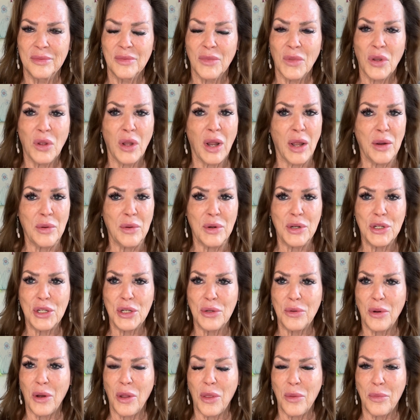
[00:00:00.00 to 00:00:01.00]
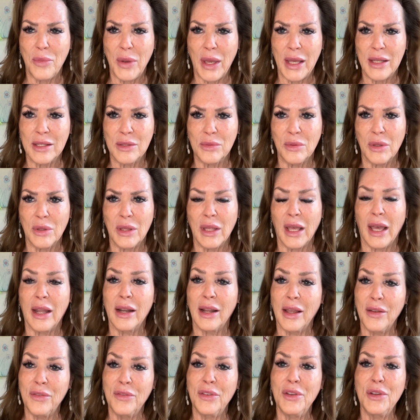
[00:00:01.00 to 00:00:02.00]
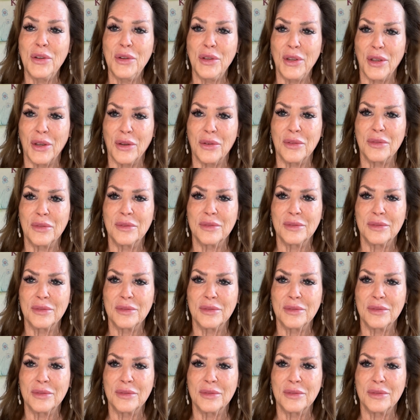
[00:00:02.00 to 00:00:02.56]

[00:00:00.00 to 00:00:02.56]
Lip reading: And I wish you all the best with that. I feel you.